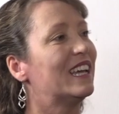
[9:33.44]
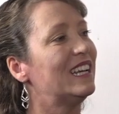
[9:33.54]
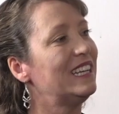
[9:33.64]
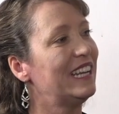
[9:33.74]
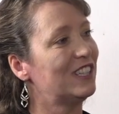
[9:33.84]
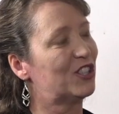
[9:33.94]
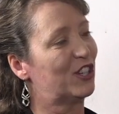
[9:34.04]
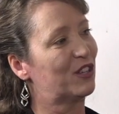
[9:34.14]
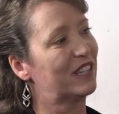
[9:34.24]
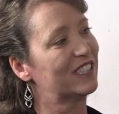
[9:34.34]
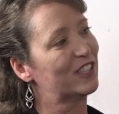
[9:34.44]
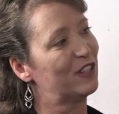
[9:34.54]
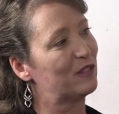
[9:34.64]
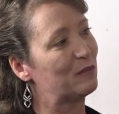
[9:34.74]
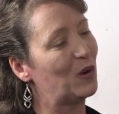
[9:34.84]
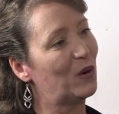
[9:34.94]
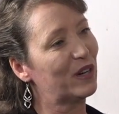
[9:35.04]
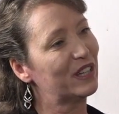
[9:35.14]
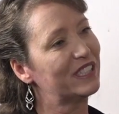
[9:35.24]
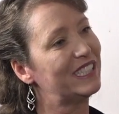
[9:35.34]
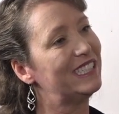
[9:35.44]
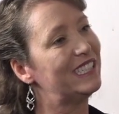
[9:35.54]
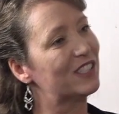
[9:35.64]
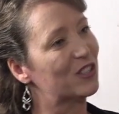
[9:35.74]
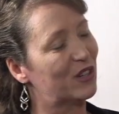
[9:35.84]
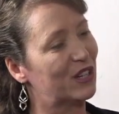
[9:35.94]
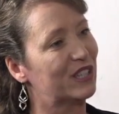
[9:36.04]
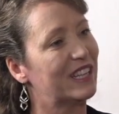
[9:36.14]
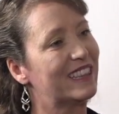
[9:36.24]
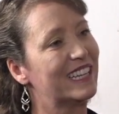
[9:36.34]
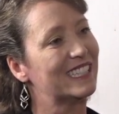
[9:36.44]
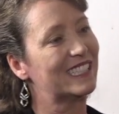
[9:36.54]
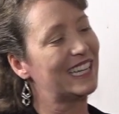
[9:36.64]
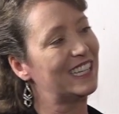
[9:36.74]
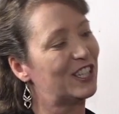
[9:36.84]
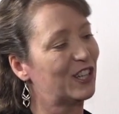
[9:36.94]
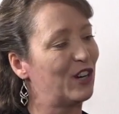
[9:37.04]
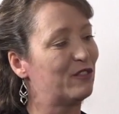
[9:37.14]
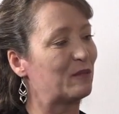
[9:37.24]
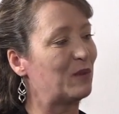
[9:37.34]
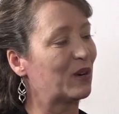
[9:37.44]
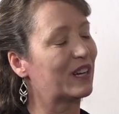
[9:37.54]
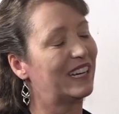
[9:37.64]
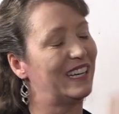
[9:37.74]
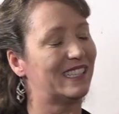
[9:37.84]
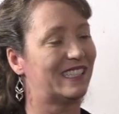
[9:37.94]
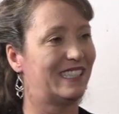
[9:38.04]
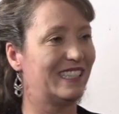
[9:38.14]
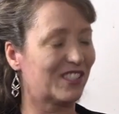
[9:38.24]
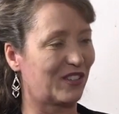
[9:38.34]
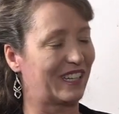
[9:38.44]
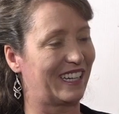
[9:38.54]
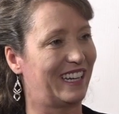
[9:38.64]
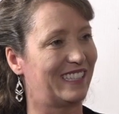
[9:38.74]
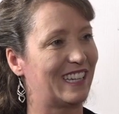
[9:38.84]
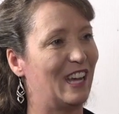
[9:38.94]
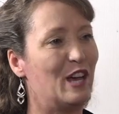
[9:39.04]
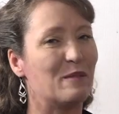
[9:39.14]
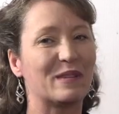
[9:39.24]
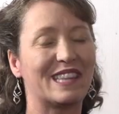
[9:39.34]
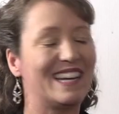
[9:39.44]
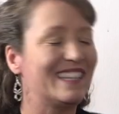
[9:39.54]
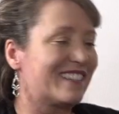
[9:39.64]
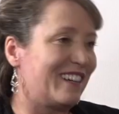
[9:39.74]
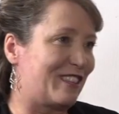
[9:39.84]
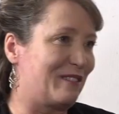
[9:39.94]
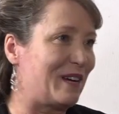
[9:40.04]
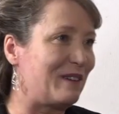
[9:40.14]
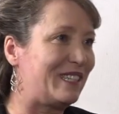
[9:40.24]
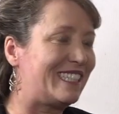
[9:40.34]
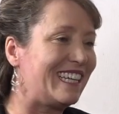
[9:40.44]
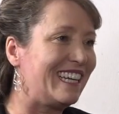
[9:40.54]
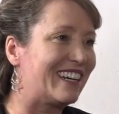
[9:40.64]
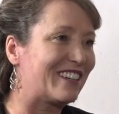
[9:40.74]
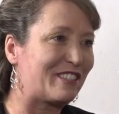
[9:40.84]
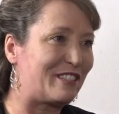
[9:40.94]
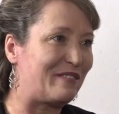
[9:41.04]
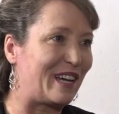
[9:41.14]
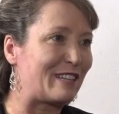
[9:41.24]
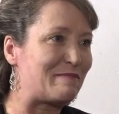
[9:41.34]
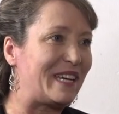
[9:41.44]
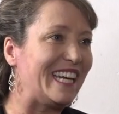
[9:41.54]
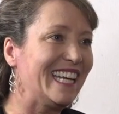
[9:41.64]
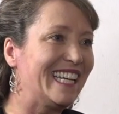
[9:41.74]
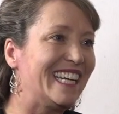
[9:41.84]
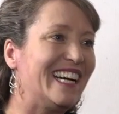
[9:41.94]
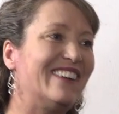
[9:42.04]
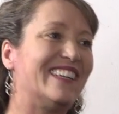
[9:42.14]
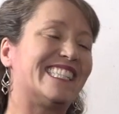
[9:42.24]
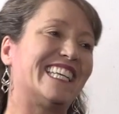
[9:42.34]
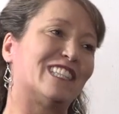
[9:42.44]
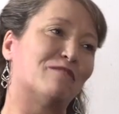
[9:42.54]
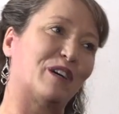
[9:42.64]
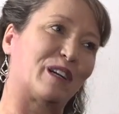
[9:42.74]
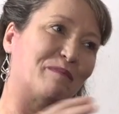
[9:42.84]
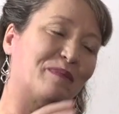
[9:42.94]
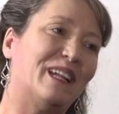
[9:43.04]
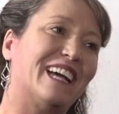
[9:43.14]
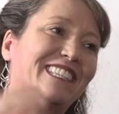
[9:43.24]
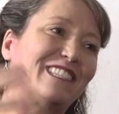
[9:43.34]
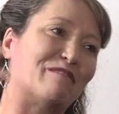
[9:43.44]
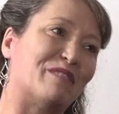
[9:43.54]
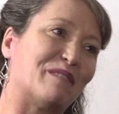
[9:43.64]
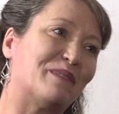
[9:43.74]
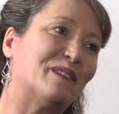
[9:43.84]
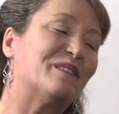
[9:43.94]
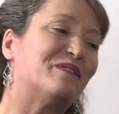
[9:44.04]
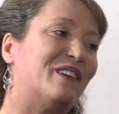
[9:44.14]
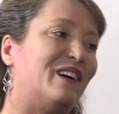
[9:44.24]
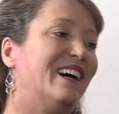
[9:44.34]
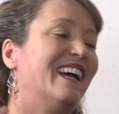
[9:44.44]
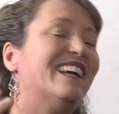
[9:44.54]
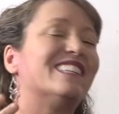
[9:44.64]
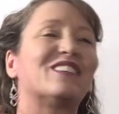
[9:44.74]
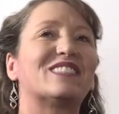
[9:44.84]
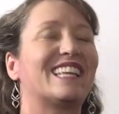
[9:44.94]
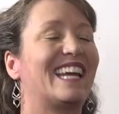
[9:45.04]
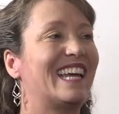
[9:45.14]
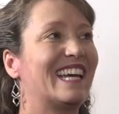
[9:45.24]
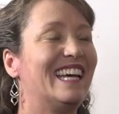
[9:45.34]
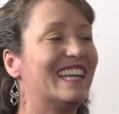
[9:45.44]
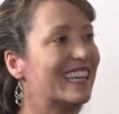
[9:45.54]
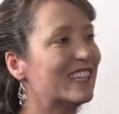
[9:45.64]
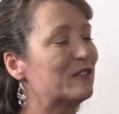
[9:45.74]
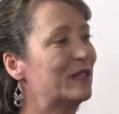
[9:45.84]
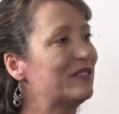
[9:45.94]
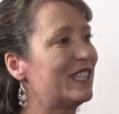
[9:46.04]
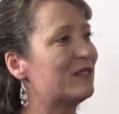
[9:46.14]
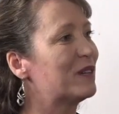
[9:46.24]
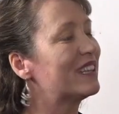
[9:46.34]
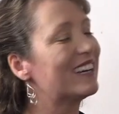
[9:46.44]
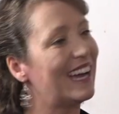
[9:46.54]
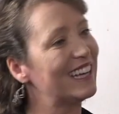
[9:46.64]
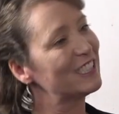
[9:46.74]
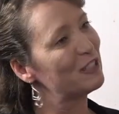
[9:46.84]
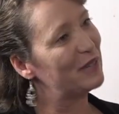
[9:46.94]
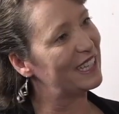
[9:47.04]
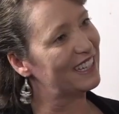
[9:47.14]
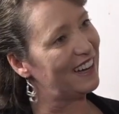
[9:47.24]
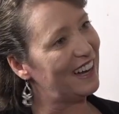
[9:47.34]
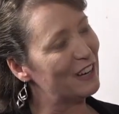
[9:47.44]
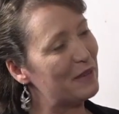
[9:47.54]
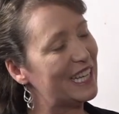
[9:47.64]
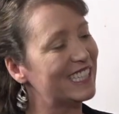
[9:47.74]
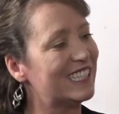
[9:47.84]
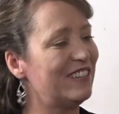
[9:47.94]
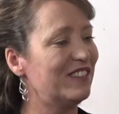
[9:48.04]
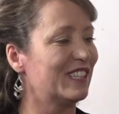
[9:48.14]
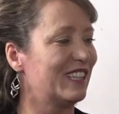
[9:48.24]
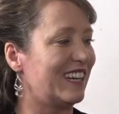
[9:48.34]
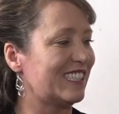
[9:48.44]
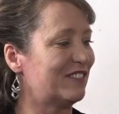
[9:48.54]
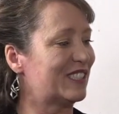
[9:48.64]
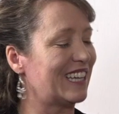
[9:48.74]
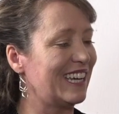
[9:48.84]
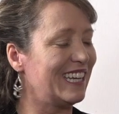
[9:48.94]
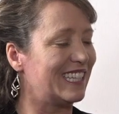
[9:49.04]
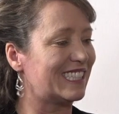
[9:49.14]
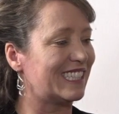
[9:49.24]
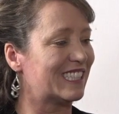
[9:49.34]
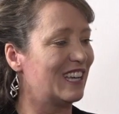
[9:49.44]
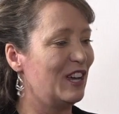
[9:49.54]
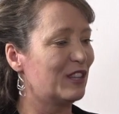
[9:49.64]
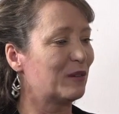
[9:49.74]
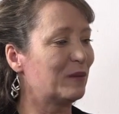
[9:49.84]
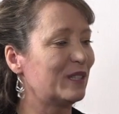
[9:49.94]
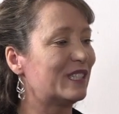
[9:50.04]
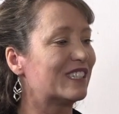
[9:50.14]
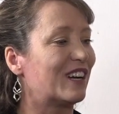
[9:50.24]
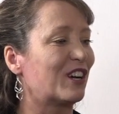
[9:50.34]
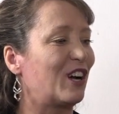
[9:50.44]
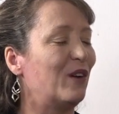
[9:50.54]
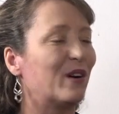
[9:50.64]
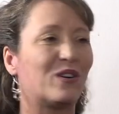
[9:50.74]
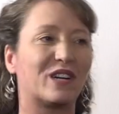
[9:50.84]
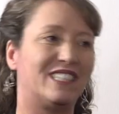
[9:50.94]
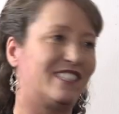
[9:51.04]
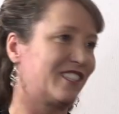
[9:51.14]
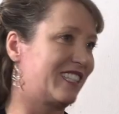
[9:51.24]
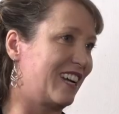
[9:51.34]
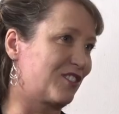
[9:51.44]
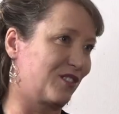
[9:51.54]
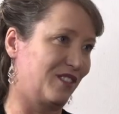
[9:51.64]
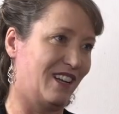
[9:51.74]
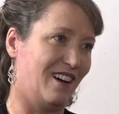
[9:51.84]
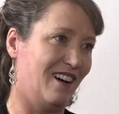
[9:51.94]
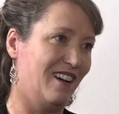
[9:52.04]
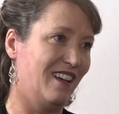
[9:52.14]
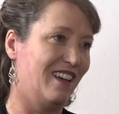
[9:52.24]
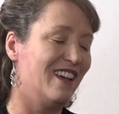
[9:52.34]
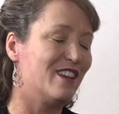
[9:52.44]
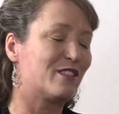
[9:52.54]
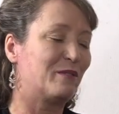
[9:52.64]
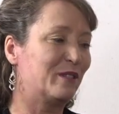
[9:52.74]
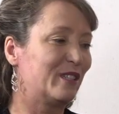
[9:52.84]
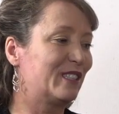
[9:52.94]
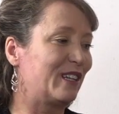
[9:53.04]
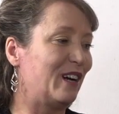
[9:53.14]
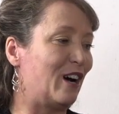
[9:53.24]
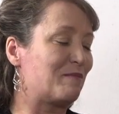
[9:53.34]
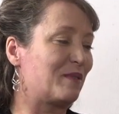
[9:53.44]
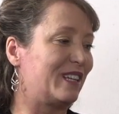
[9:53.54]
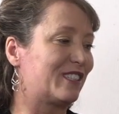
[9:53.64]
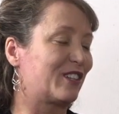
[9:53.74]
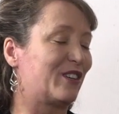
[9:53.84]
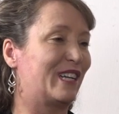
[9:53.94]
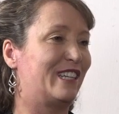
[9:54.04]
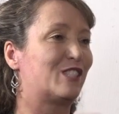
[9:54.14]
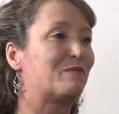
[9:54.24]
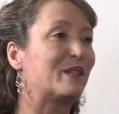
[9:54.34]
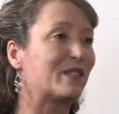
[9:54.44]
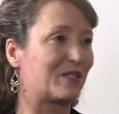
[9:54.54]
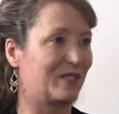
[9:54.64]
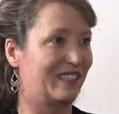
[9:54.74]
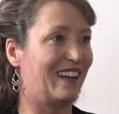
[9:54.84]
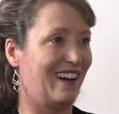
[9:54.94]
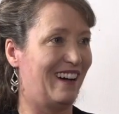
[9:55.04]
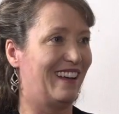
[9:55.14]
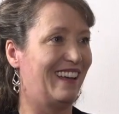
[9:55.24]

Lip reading: in nature, things go from order to disorder, that things tend to go from organized to disorganized. Mm-hmm. But that is not the way we see Earth developing. You know, it gets more complex and more beautiful. Yeah. And so I was like, that is one reason where there has to be a God, because mm-hmm. even the laws of science, it's the world does not go according to just natural law. Mm-hmm. The world operates according to spiritual law.